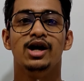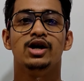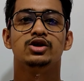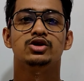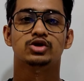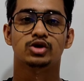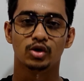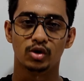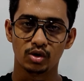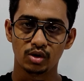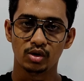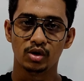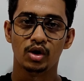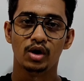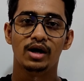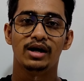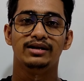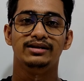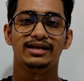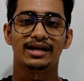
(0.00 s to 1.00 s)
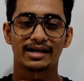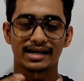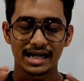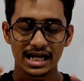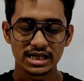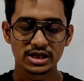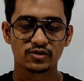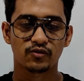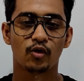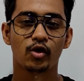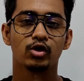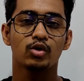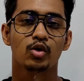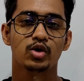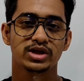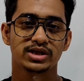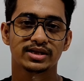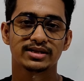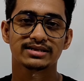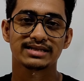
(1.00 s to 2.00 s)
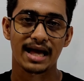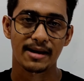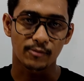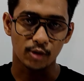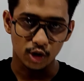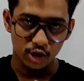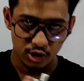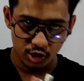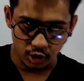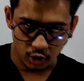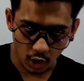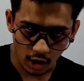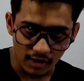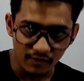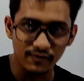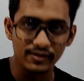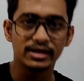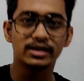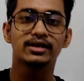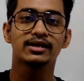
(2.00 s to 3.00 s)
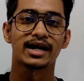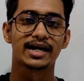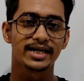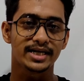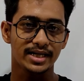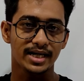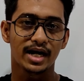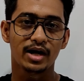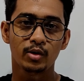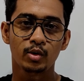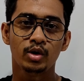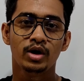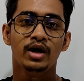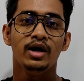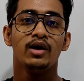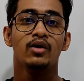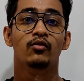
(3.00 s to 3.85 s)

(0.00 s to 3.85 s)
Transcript: So the rest 4 questions I'm going to solve it right now